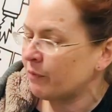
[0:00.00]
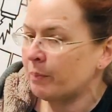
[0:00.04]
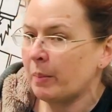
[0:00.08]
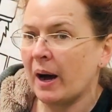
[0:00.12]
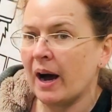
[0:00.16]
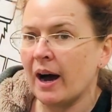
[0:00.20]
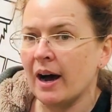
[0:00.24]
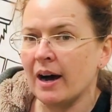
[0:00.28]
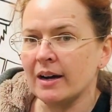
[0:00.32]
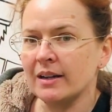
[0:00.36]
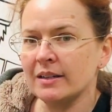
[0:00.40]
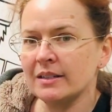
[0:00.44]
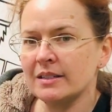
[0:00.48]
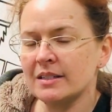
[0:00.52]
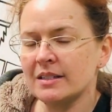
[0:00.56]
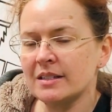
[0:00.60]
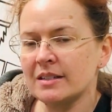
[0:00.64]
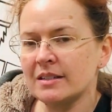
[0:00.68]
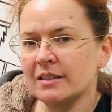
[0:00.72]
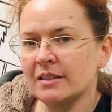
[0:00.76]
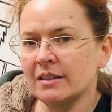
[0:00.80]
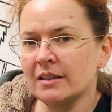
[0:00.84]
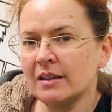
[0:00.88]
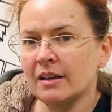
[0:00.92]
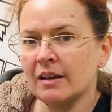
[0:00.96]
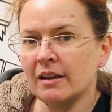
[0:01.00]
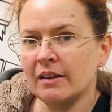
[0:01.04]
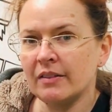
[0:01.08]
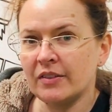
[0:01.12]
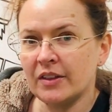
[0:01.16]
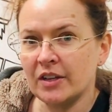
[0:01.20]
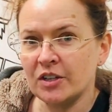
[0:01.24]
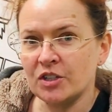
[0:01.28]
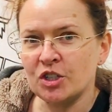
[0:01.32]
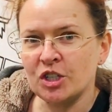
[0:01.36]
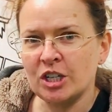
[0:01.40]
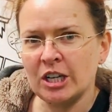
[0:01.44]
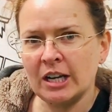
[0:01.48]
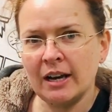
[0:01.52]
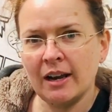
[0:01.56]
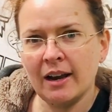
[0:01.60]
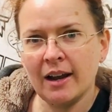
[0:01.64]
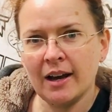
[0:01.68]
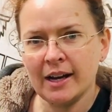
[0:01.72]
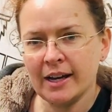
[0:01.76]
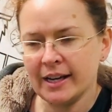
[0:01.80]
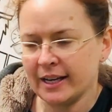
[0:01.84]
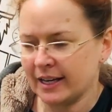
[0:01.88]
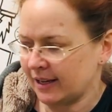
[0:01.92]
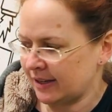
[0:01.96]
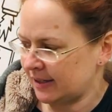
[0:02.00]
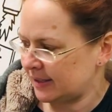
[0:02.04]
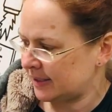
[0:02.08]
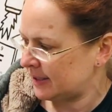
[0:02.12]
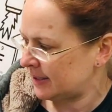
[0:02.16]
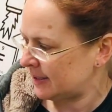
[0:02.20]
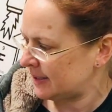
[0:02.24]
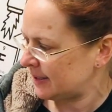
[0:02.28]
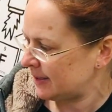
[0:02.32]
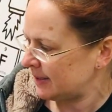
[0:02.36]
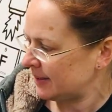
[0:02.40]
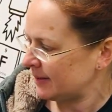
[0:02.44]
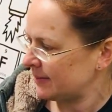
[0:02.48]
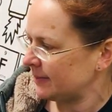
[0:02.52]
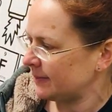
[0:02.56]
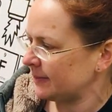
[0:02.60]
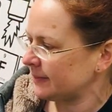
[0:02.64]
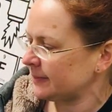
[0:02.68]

of parts that she likes.